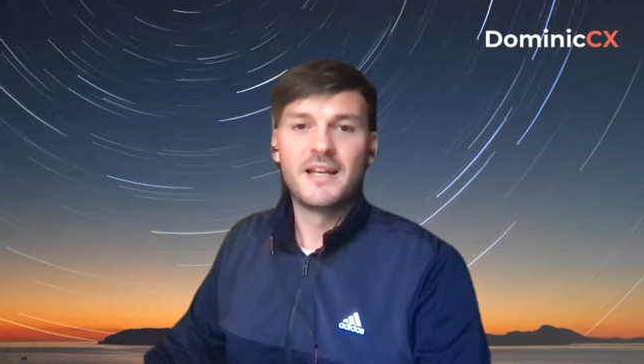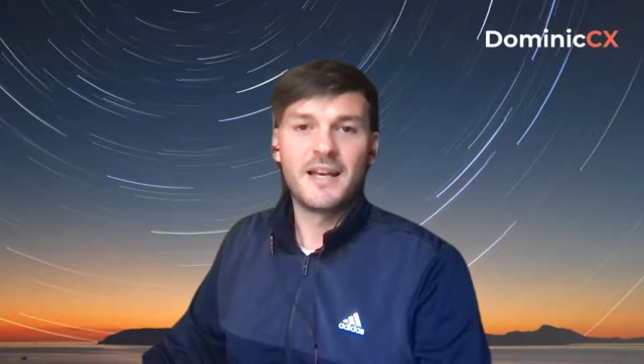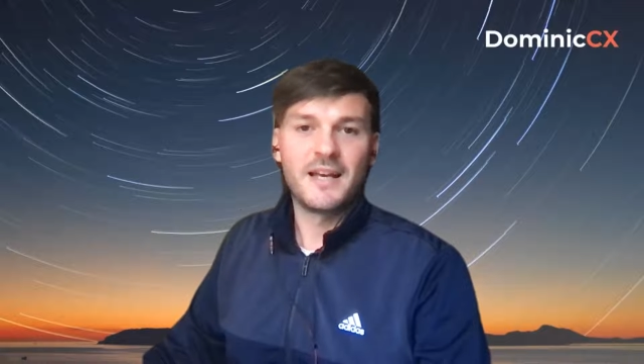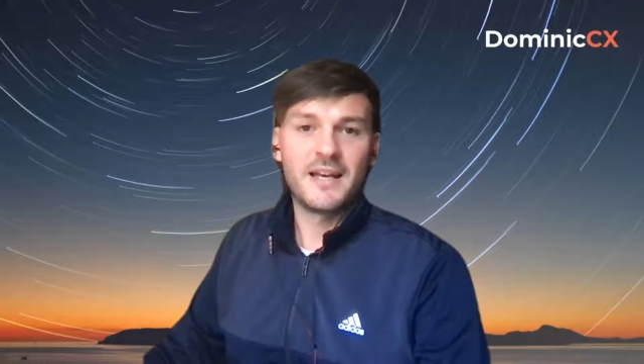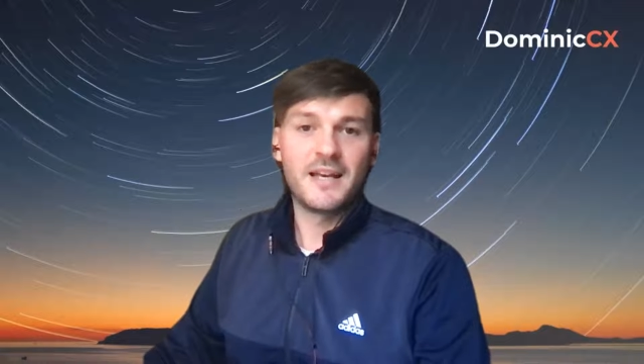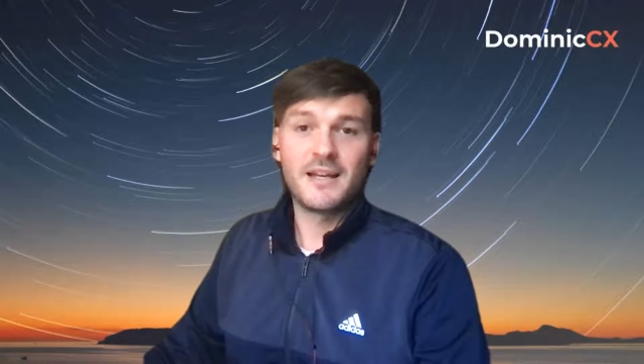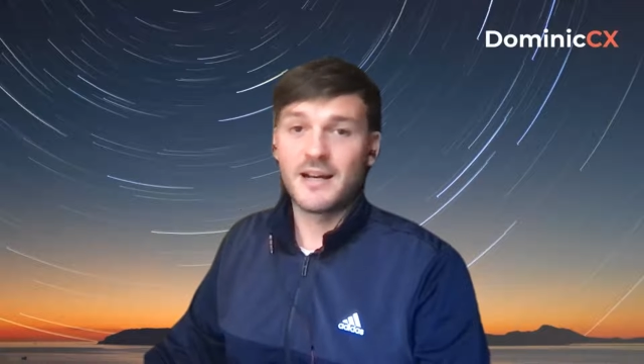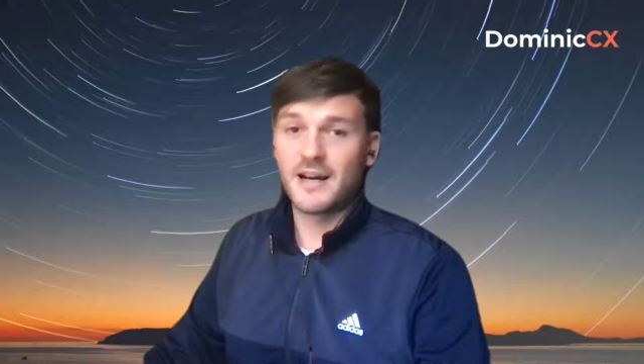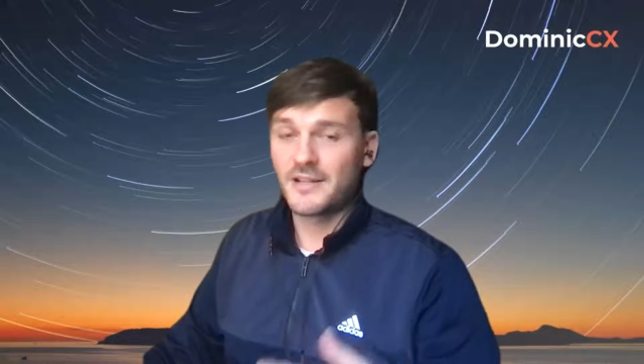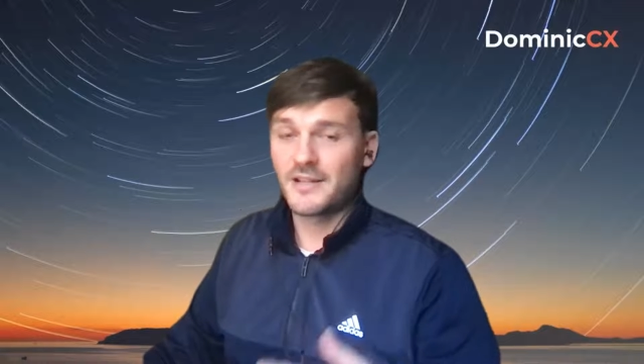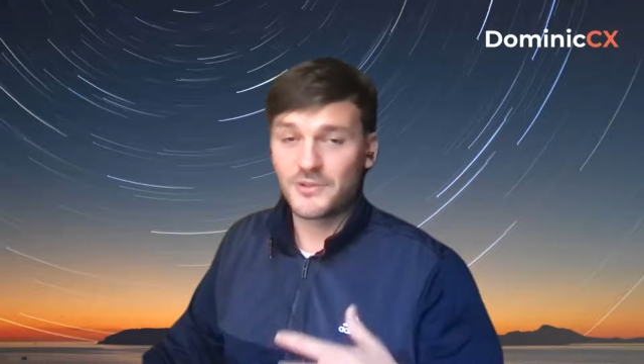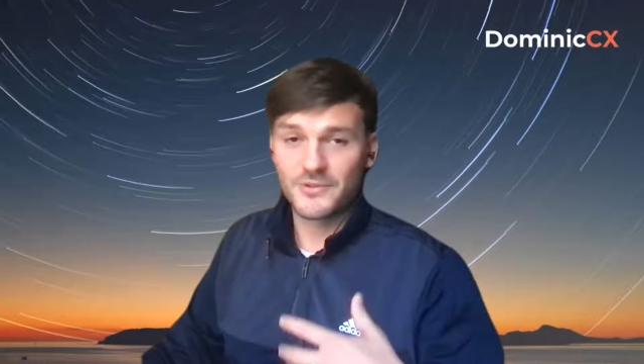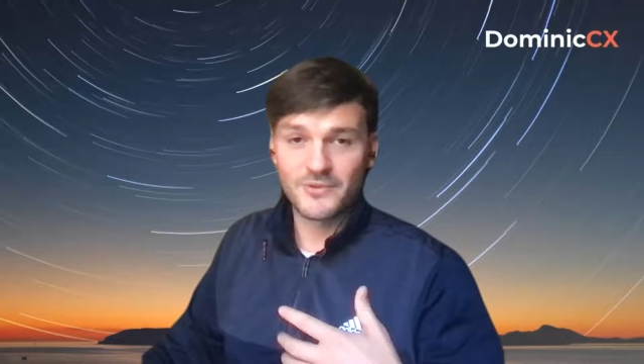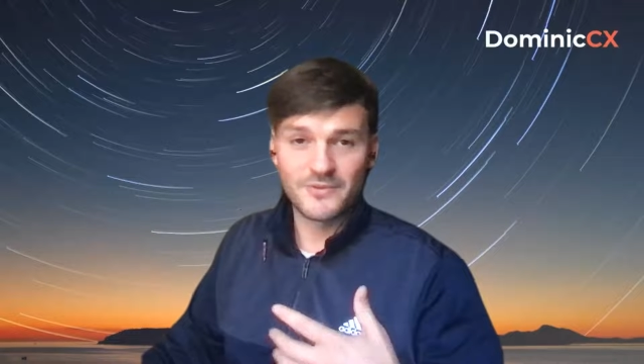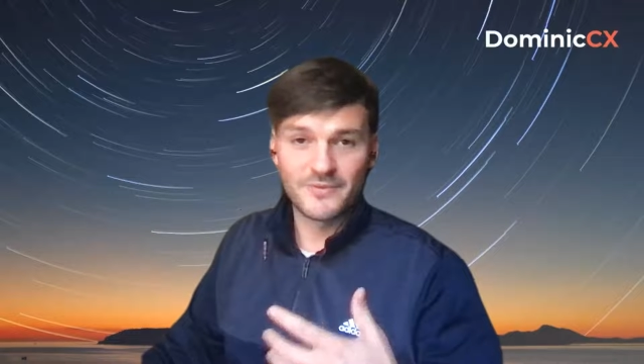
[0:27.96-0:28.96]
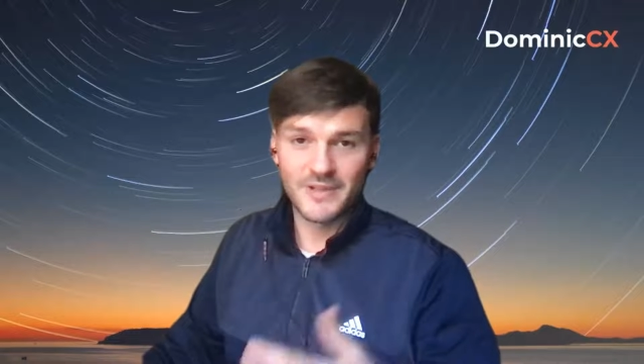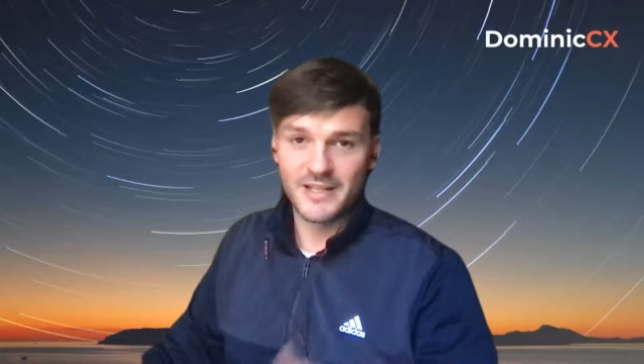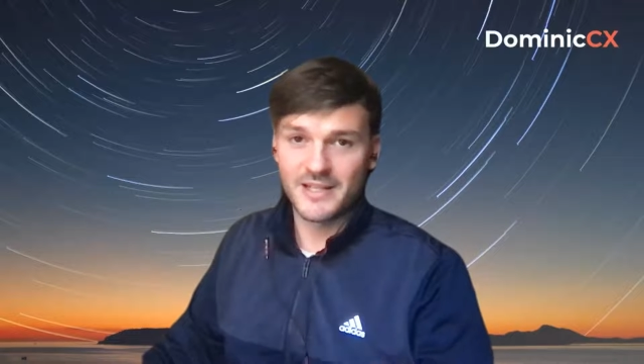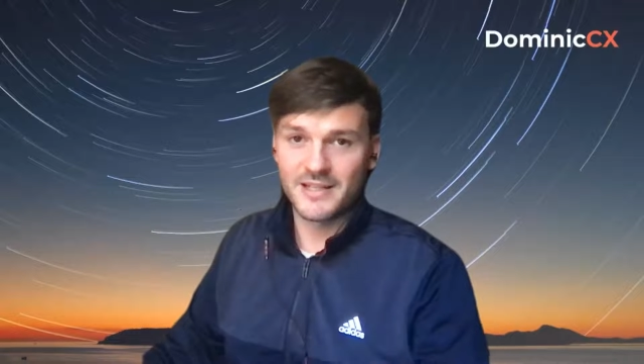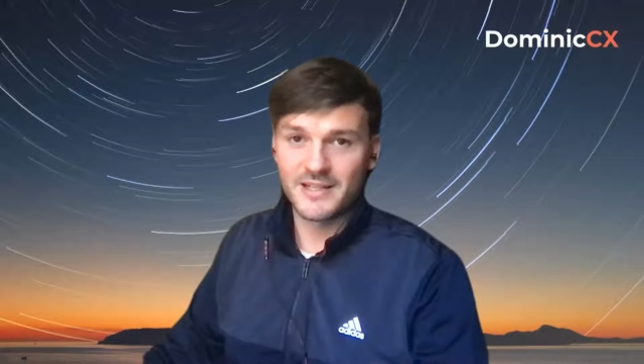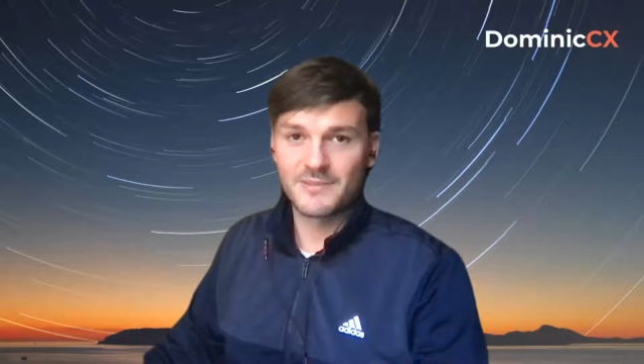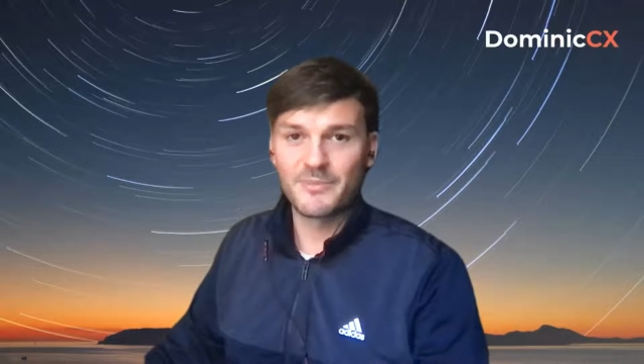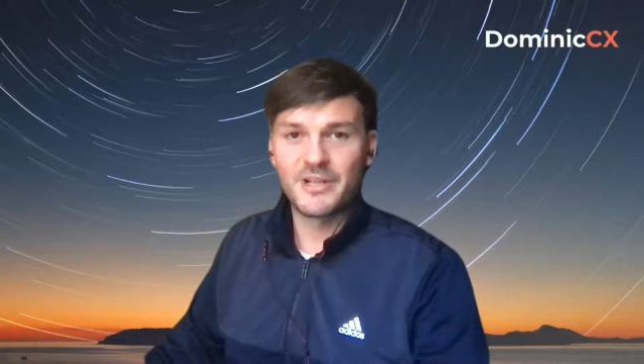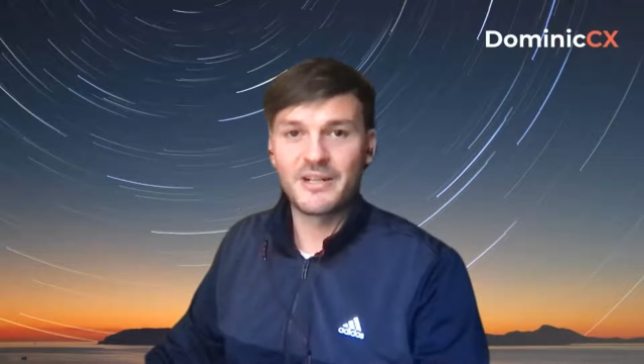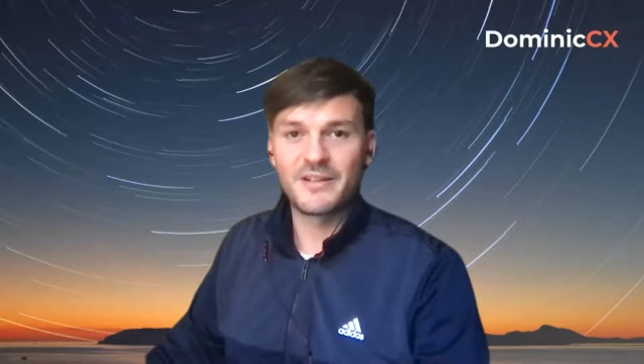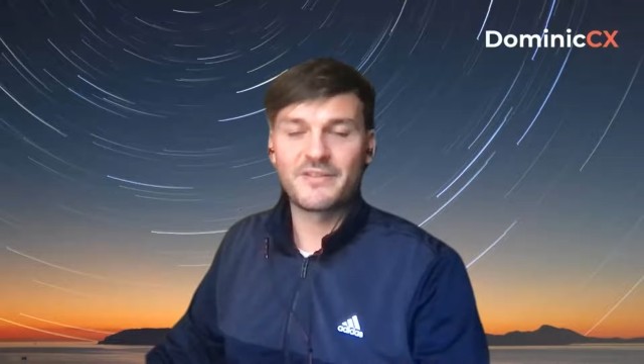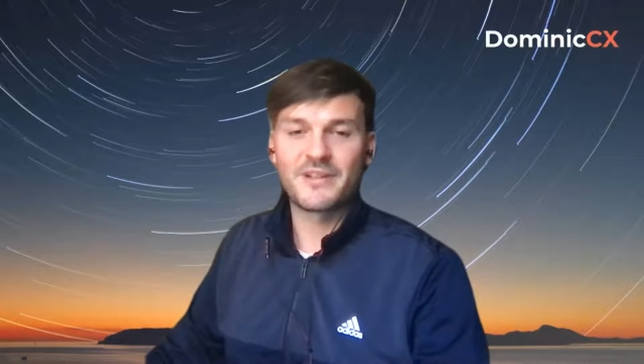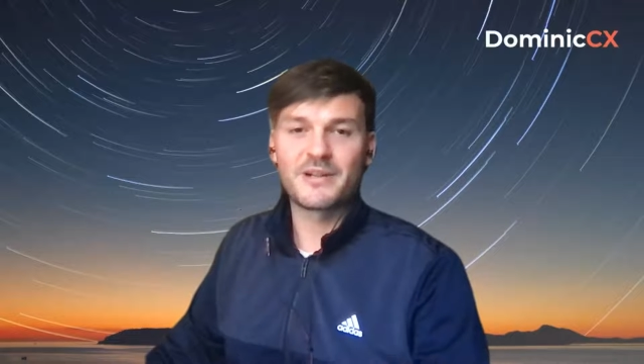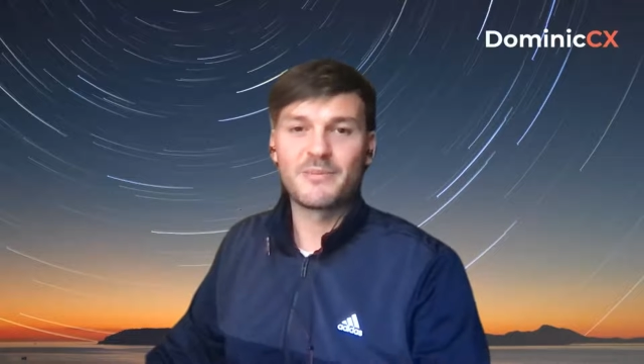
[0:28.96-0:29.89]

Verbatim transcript: uh, I do, and many of the